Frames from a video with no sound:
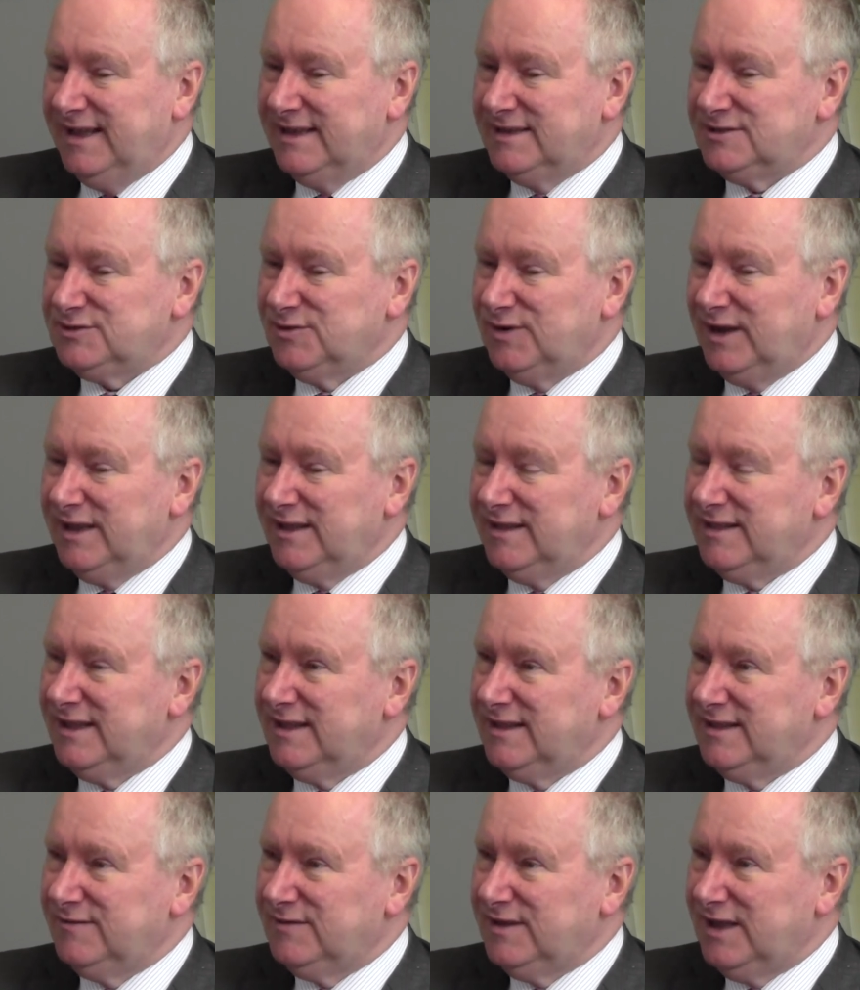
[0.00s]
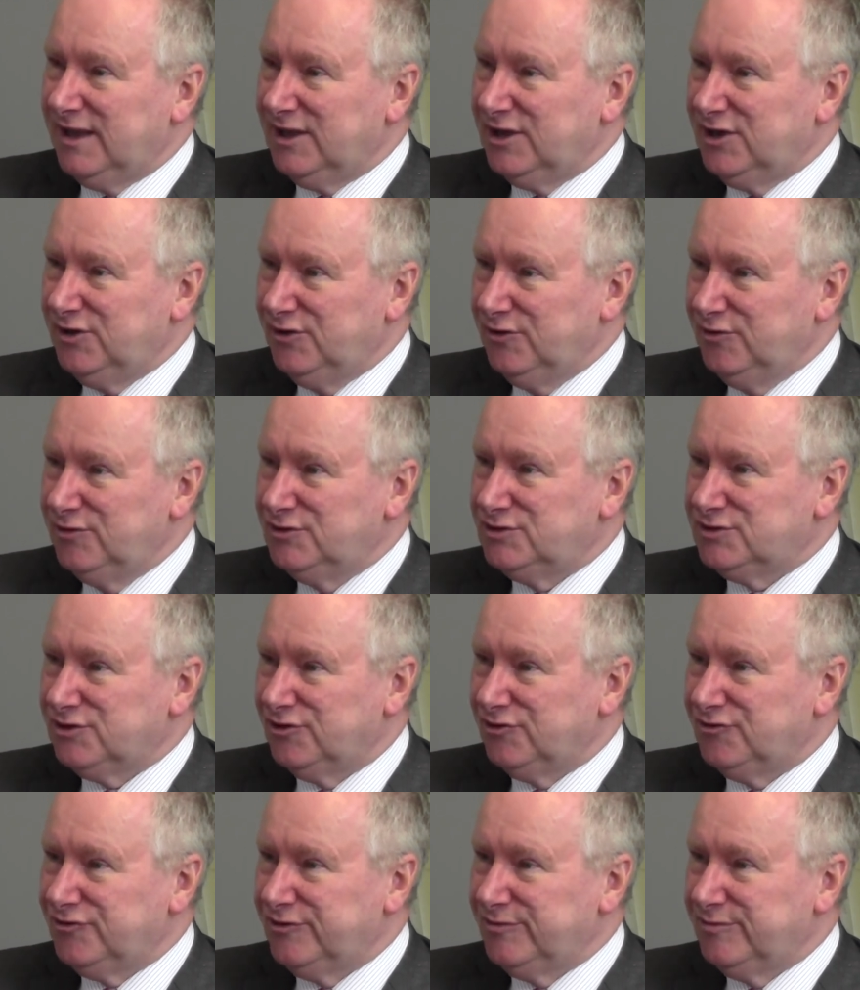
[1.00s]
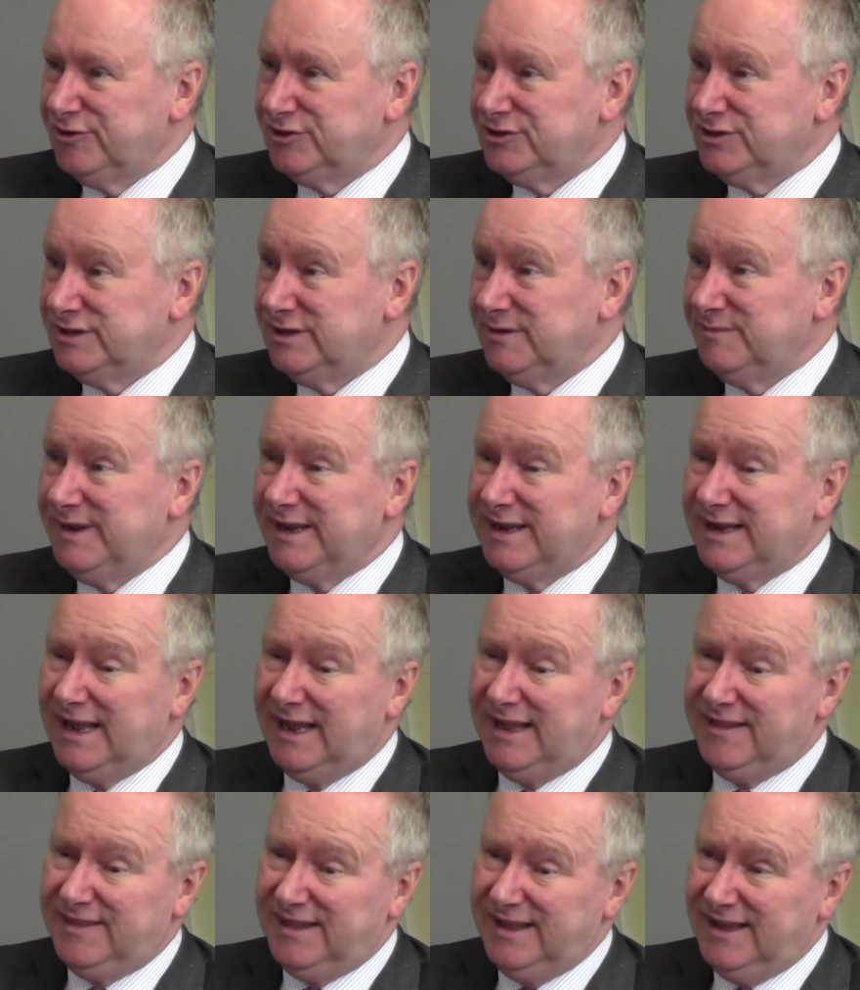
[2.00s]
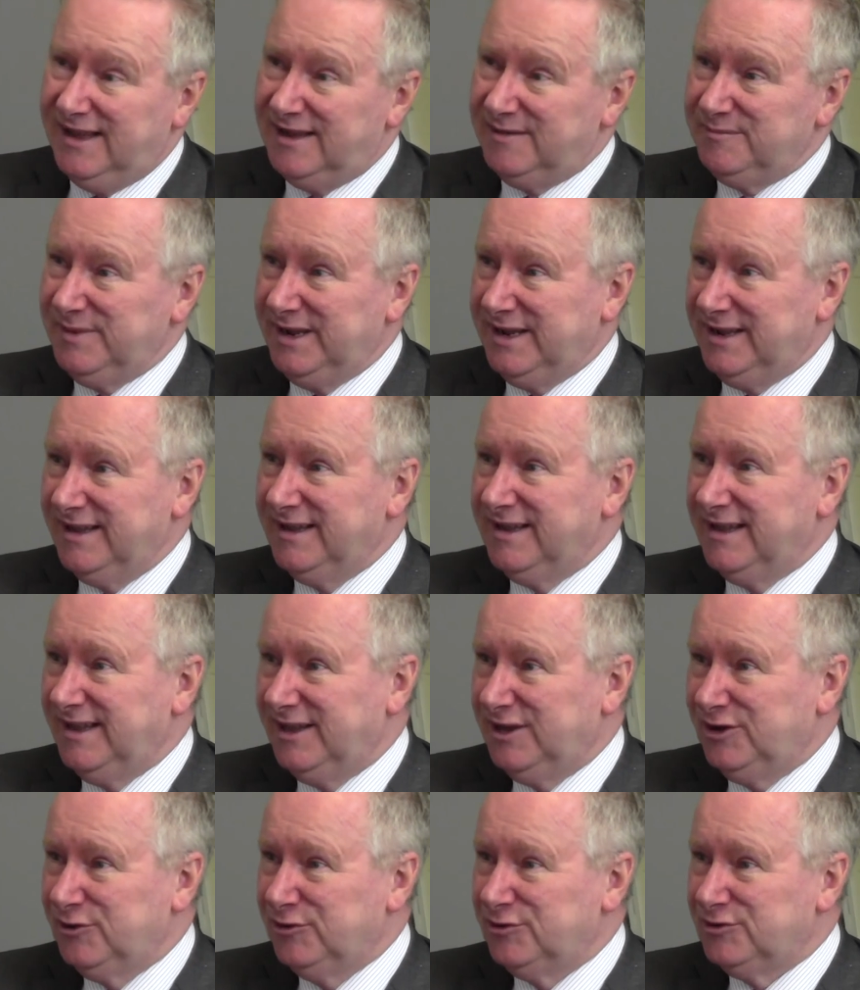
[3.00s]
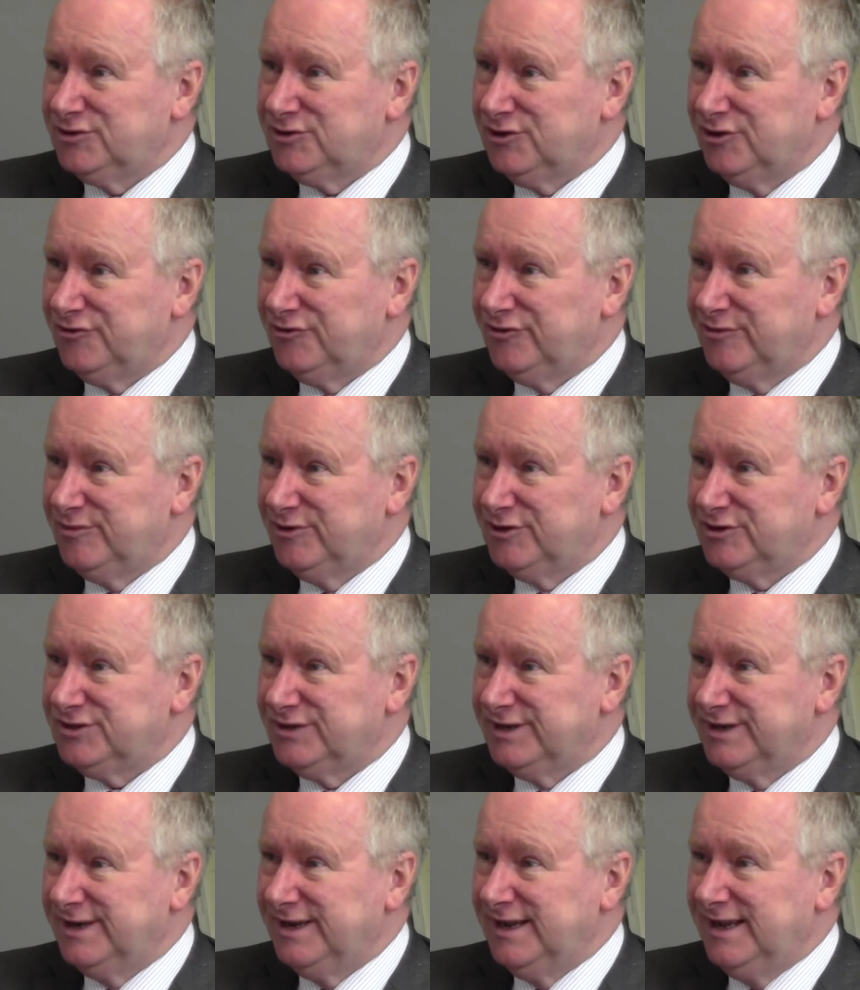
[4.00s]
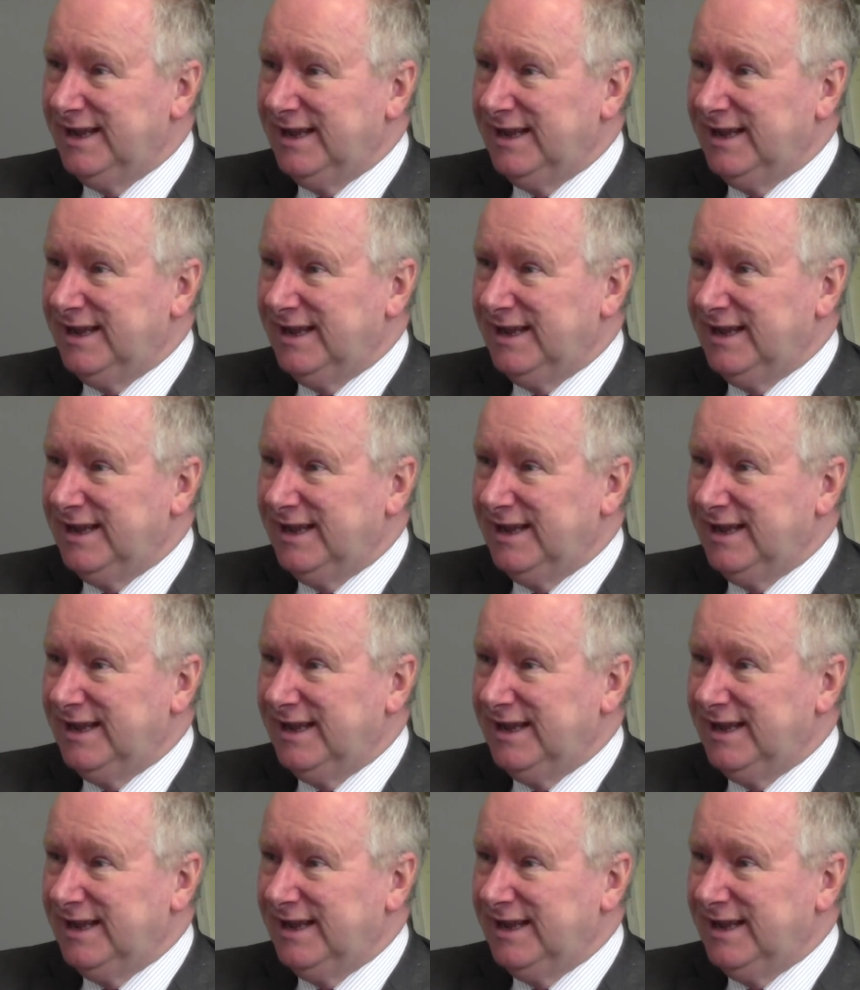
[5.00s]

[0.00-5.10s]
So I think they've got a huge contribution to make, and they are making a huge contribution.